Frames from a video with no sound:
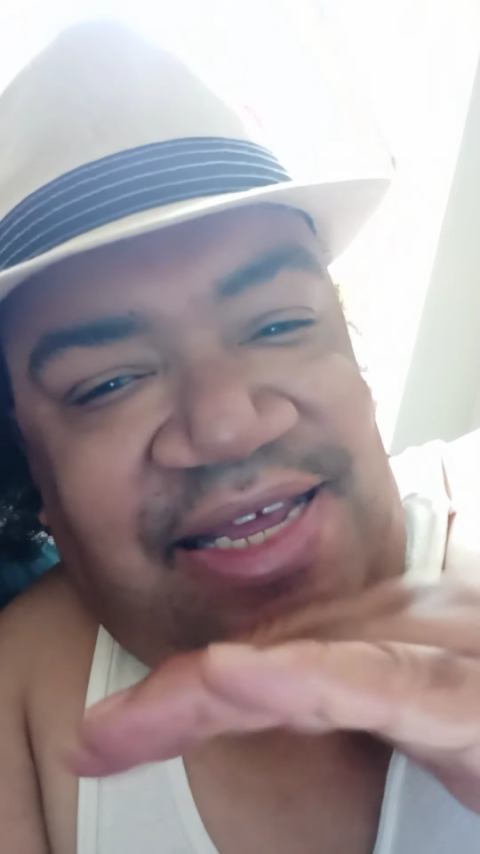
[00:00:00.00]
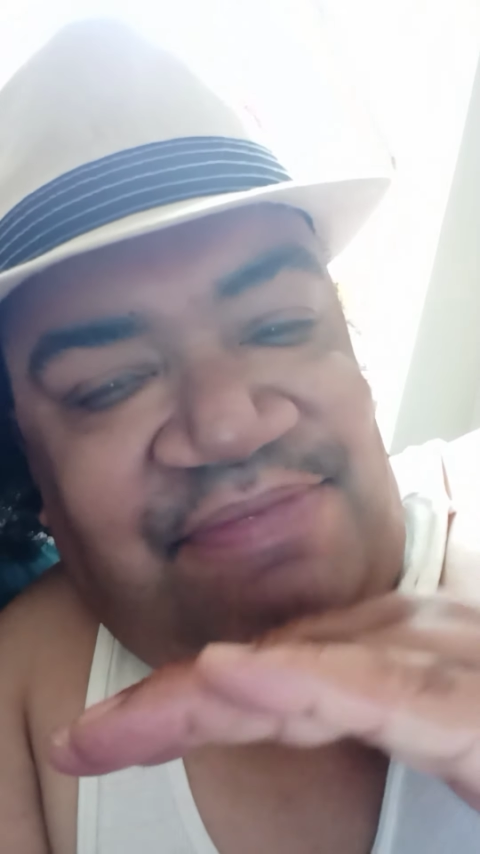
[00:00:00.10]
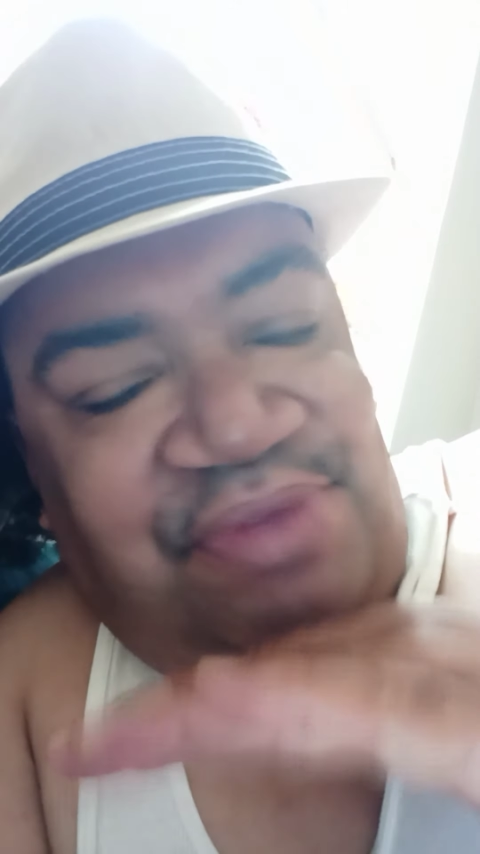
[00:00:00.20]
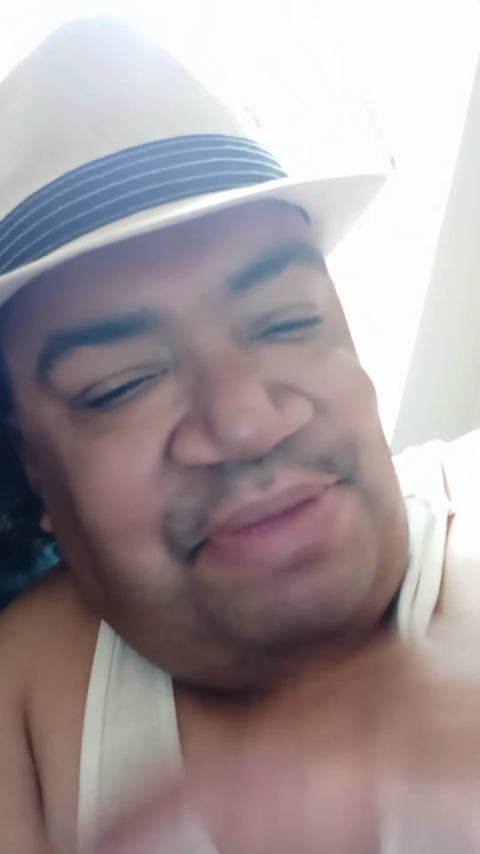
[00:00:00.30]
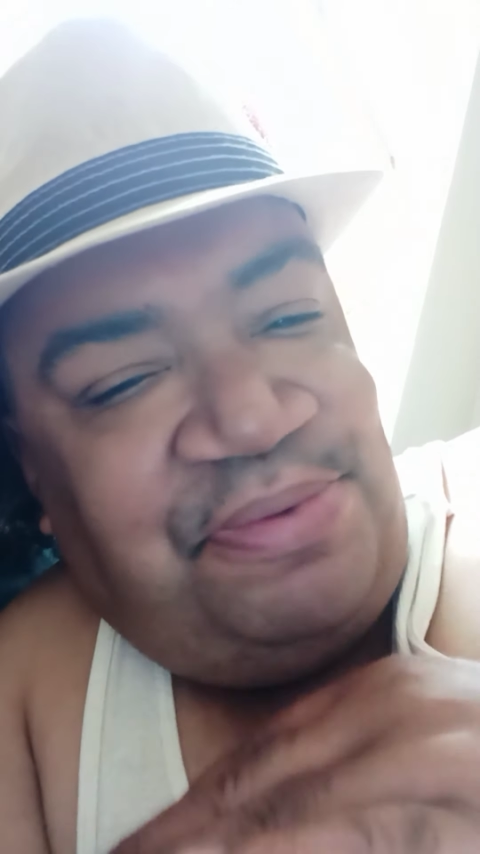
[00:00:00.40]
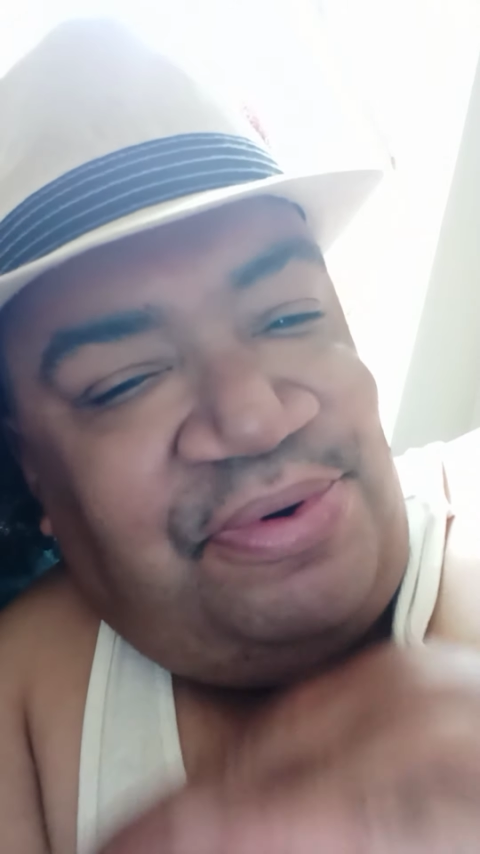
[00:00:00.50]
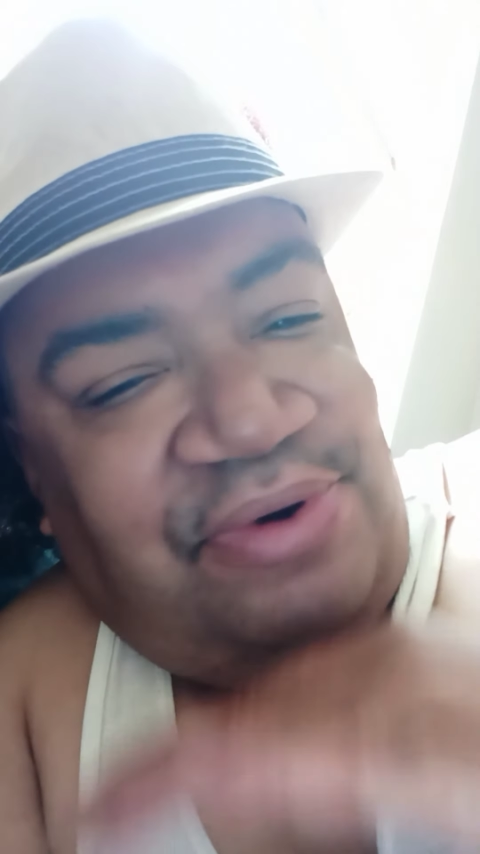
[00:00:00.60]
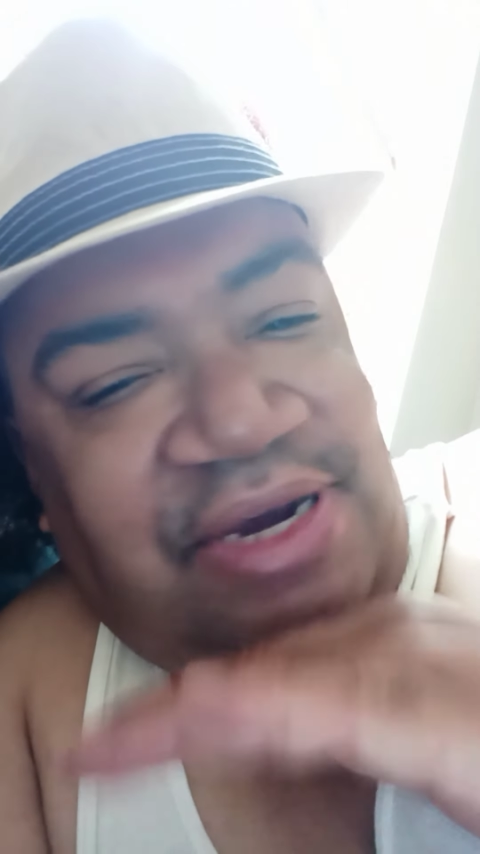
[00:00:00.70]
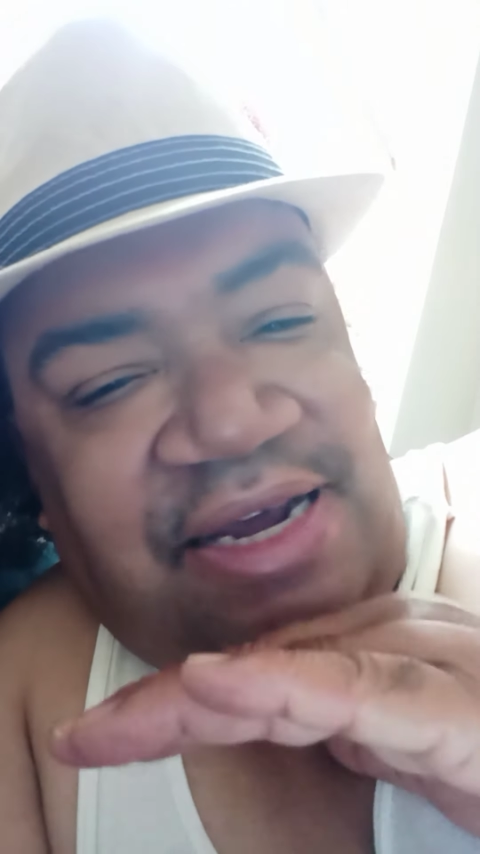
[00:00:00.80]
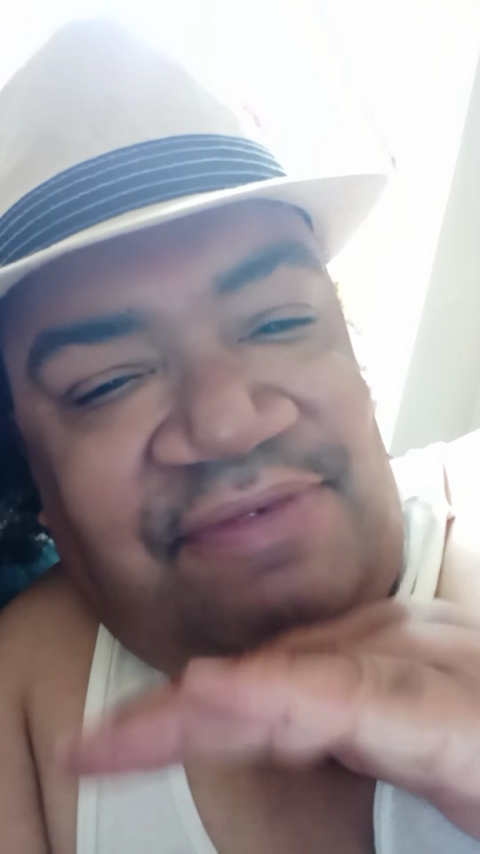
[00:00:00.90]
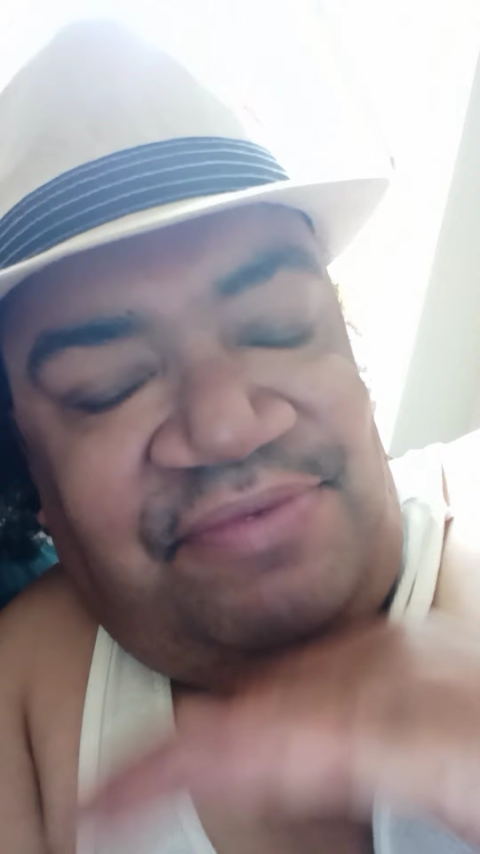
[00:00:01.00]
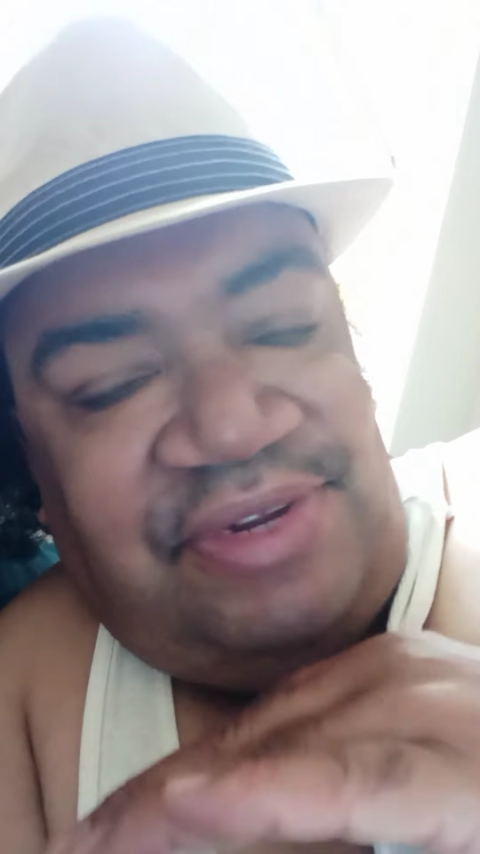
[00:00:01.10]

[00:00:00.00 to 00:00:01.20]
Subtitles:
people have,